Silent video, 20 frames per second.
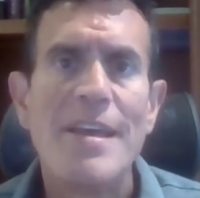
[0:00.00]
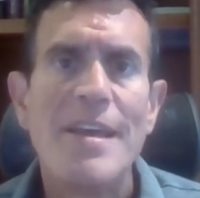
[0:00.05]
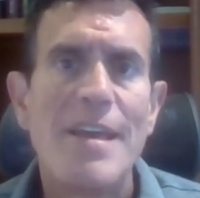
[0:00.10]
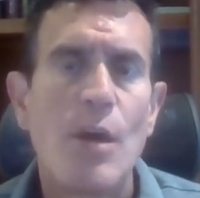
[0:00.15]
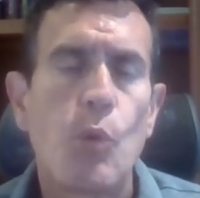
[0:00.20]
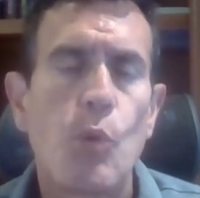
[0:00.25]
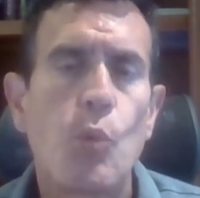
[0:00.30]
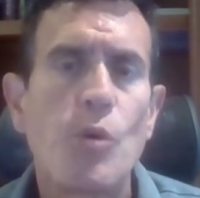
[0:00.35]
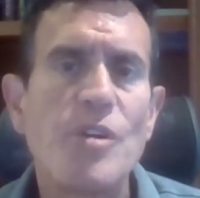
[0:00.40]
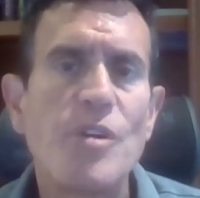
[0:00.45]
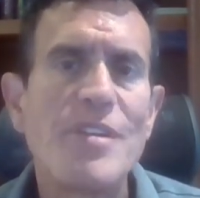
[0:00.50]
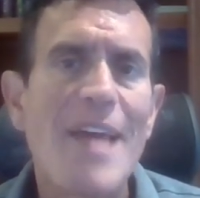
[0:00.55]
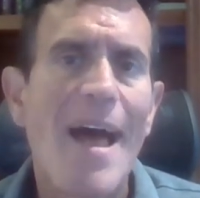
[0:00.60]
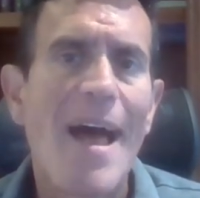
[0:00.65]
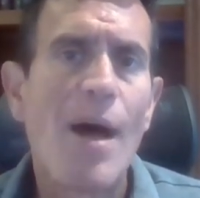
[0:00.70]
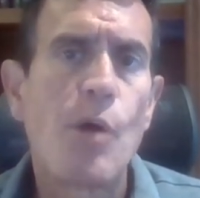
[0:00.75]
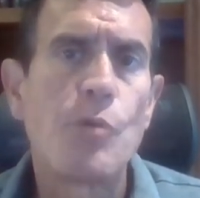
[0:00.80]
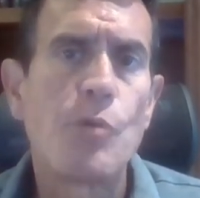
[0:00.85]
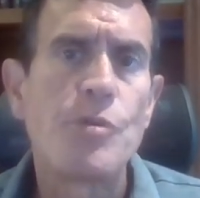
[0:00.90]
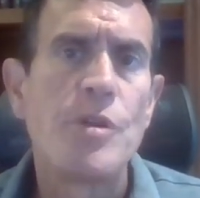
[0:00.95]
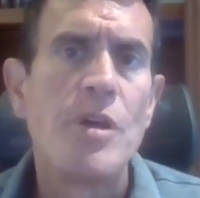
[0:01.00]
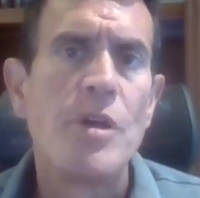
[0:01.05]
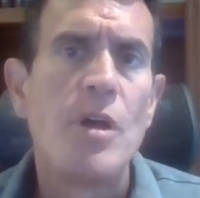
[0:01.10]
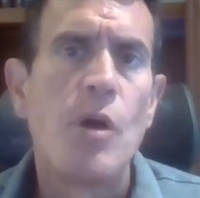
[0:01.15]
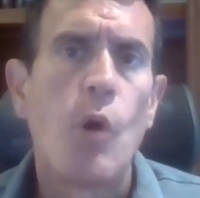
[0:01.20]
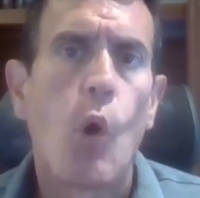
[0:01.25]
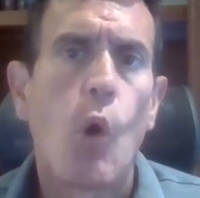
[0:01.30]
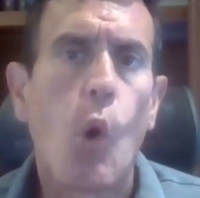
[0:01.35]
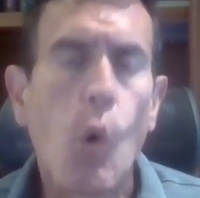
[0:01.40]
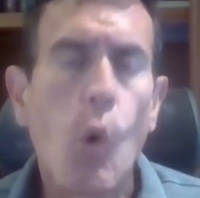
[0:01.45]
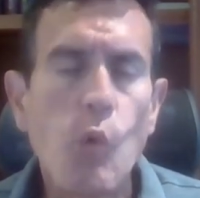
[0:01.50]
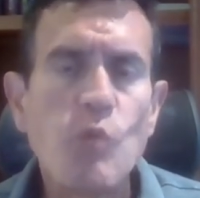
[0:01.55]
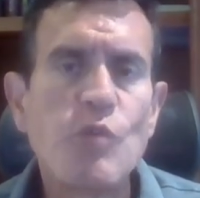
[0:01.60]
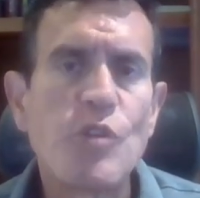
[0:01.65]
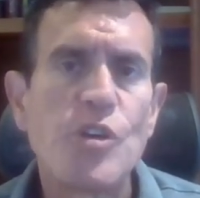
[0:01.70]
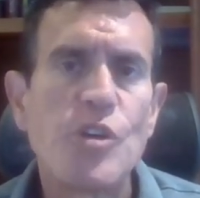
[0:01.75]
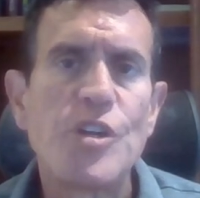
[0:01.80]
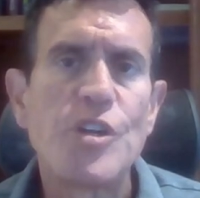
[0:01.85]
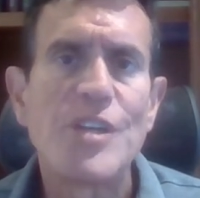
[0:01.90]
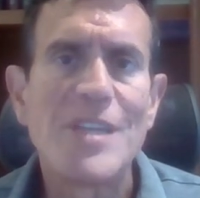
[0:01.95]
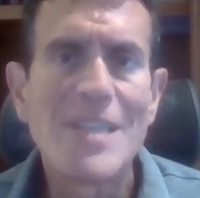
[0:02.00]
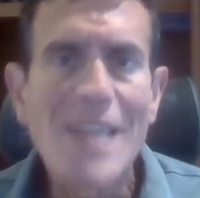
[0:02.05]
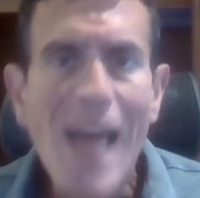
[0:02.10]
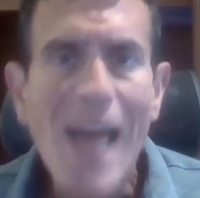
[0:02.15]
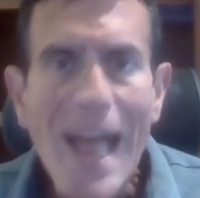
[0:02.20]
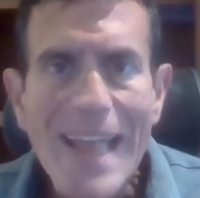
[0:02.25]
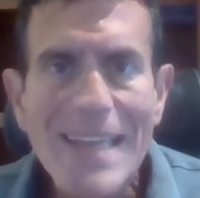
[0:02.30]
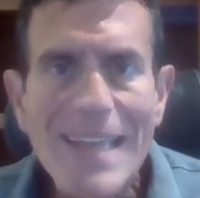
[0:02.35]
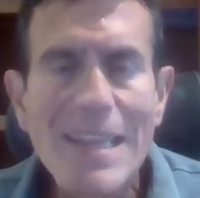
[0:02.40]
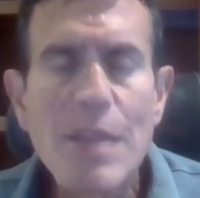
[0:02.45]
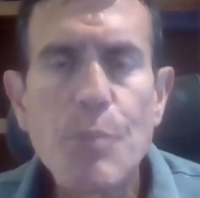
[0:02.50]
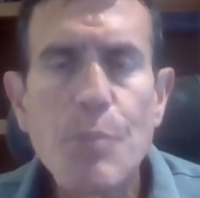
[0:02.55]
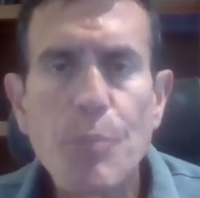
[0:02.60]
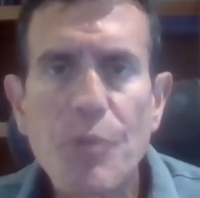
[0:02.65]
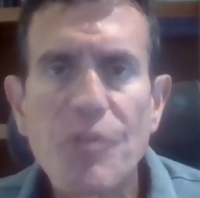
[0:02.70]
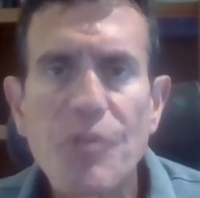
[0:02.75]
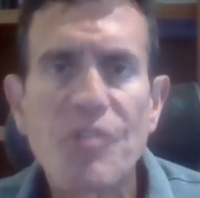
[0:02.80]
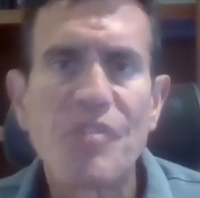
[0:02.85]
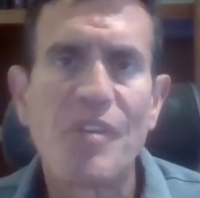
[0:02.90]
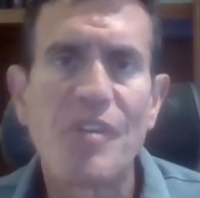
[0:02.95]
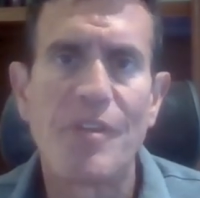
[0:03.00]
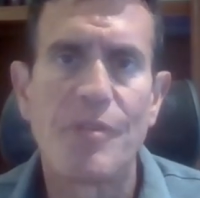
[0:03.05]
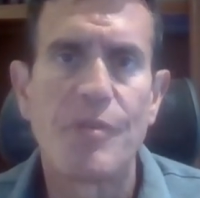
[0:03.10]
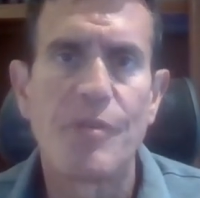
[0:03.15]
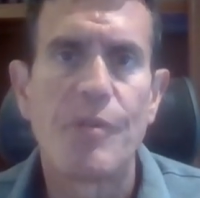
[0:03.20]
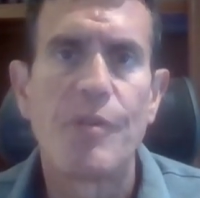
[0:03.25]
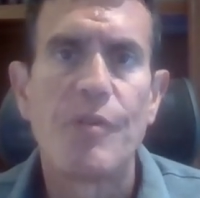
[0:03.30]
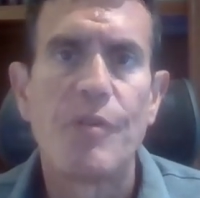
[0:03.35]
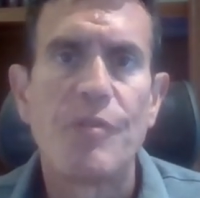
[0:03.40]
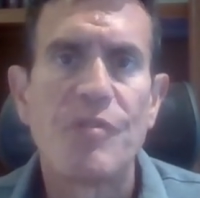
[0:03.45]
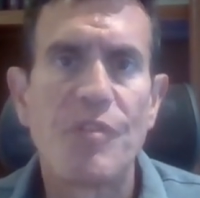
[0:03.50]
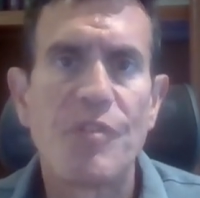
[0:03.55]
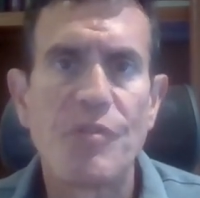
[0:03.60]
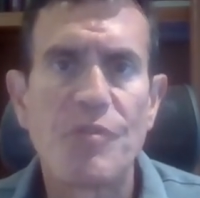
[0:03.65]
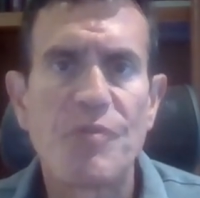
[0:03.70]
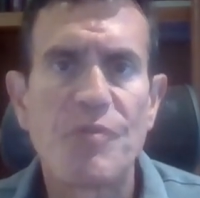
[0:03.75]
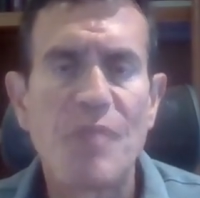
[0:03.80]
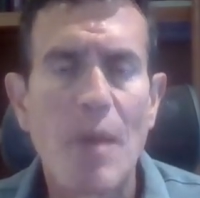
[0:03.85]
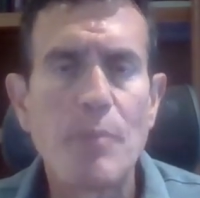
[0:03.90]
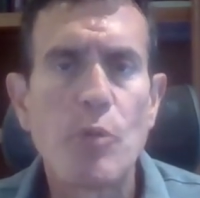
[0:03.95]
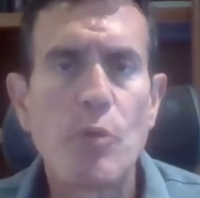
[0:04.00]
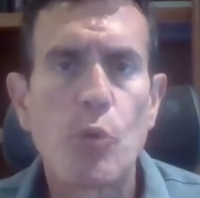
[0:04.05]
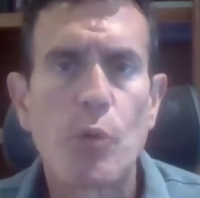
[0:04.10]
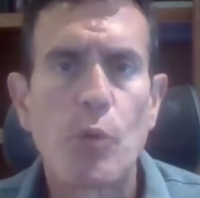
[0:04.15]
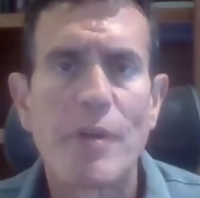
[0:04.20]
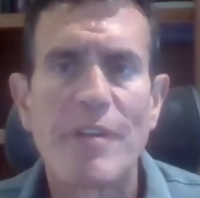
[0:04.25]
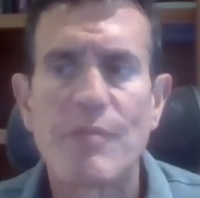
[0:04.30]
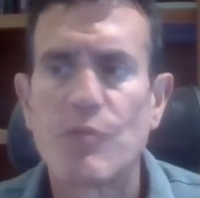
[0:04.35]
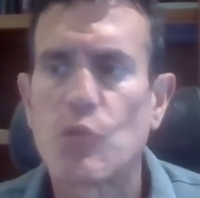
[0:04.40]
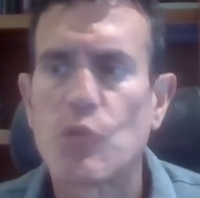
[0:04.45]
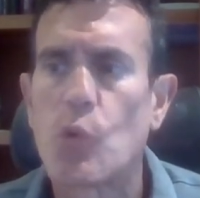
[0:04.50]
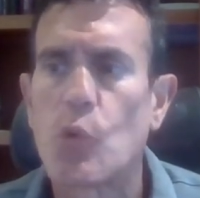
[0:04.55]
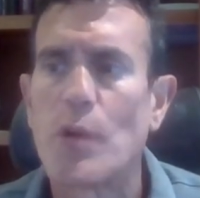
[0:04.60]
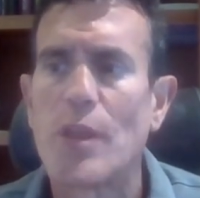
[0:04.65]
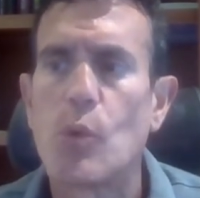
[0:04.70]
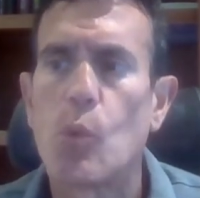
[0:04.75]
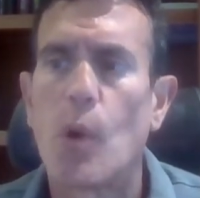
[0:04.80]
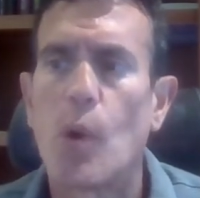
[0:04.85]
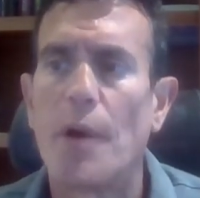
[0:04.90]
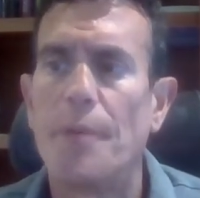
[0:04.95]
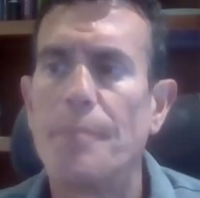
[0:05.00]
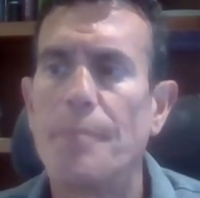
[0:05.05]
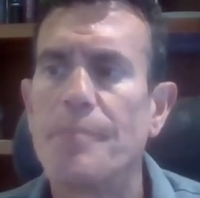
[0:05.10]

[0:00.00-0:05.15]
And we're down over 90% since February of 21.